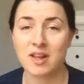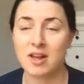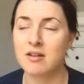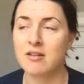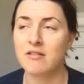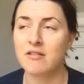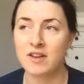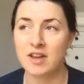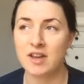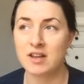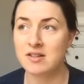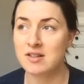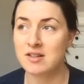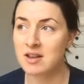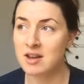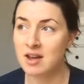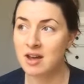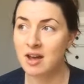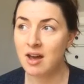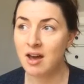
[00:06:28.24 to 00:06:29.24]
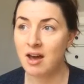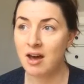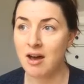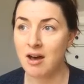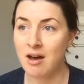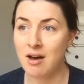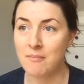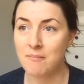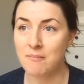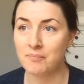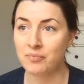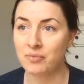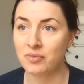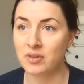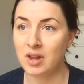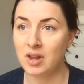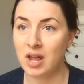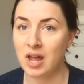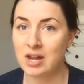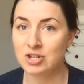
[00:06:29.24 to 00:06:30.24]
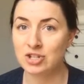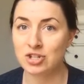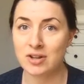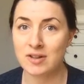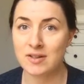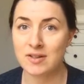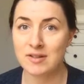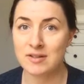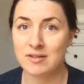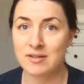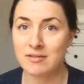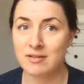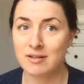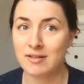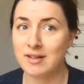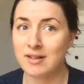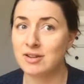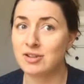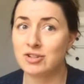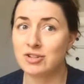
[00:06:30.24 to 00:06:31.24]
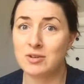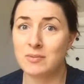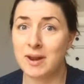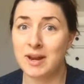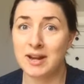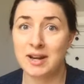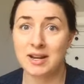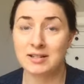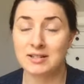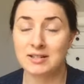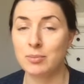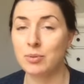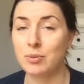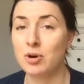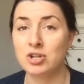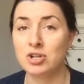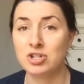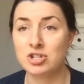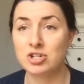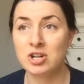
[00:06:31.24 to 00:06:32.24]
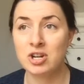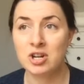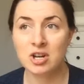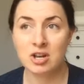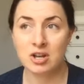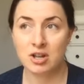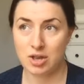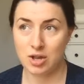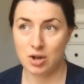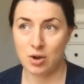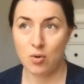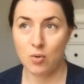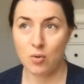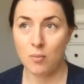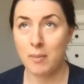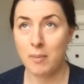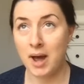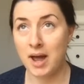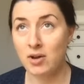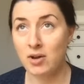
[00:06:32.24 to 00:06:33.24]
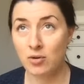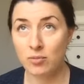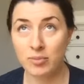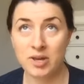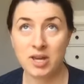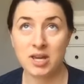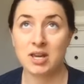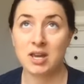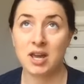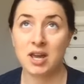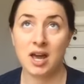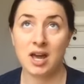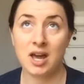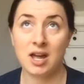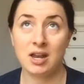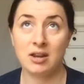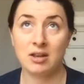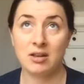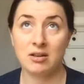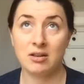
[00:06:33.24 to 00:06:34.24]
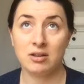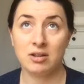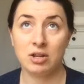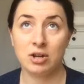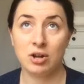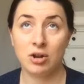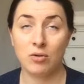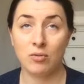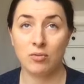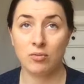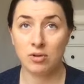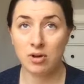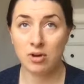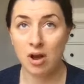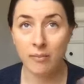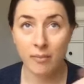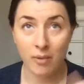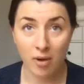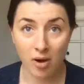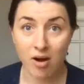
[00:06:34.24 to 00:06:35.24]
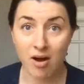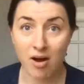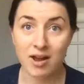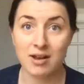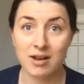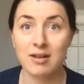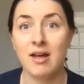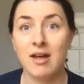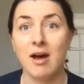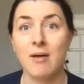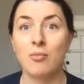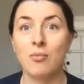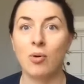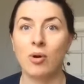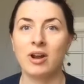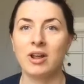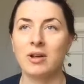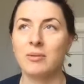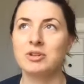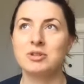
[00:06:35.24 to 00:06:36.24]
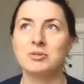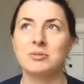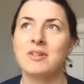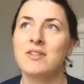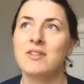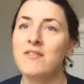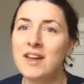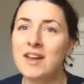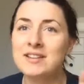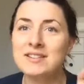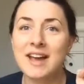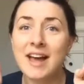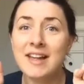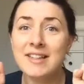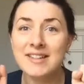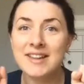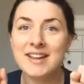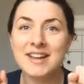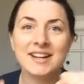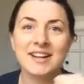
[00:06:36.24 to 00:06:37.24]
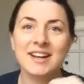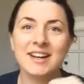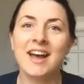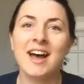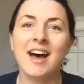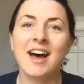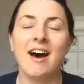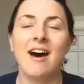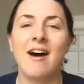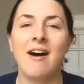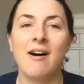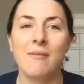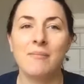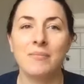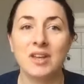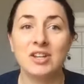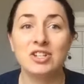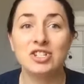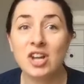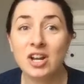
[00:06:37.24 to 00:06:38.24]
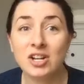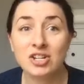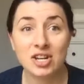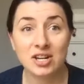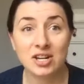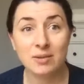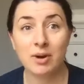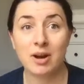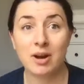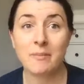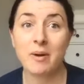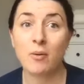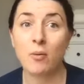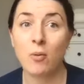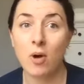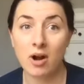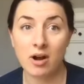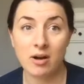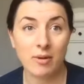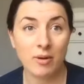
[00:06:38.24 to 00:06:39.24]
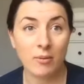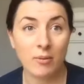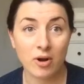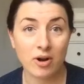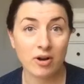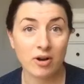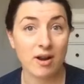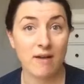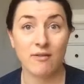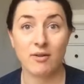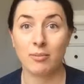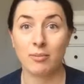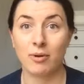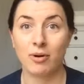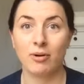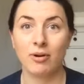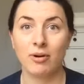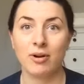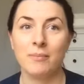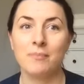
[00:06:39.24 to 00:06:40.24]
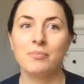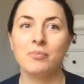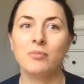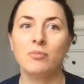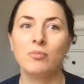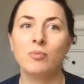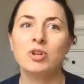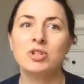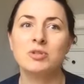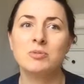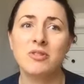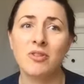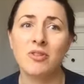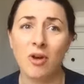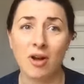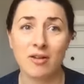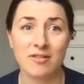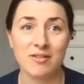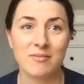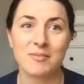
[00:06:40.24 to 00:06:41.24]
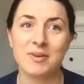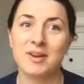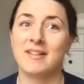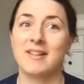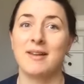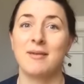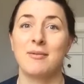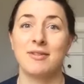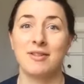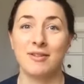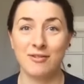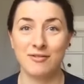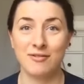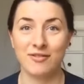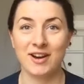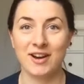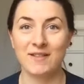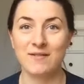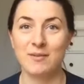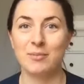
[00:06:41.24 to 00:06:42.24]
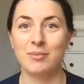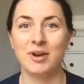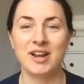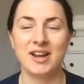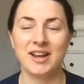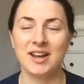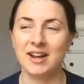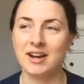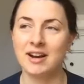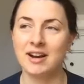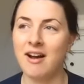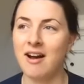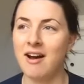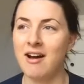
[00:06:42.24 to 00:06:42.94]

effaced, and just essentially waiting to push. So my OB had, you know, come on that morning, which was fantastic. And she actually had to break my water. My water never broke, which was awesome because I was so afraid of it breaking,